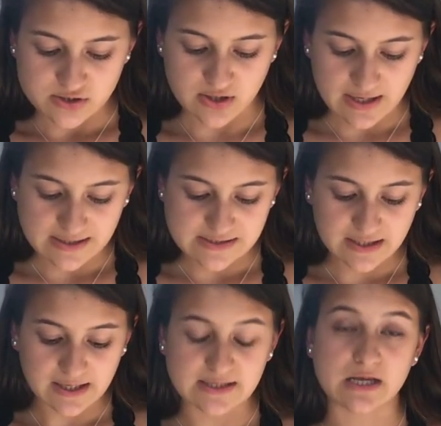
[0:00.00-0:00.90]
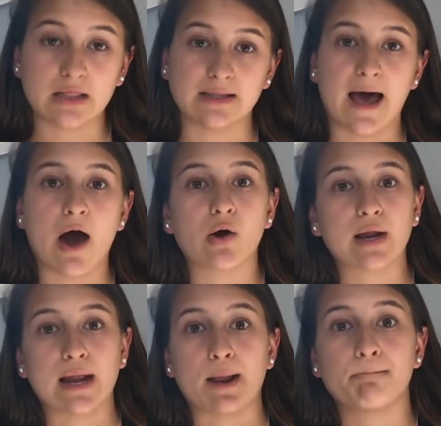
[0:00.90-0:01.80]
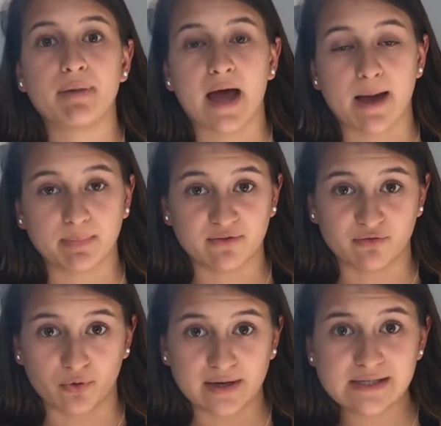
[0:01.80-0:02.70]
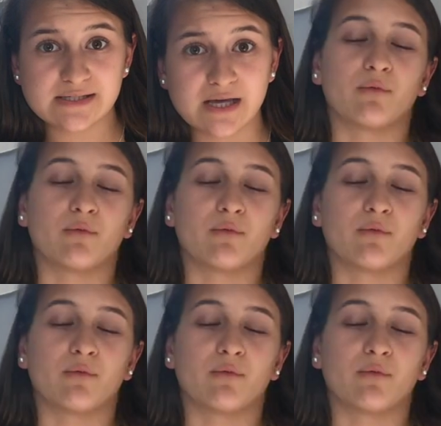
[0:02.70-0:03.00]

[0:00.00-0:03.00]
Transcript: So the next thing is a loud and a peppy voice.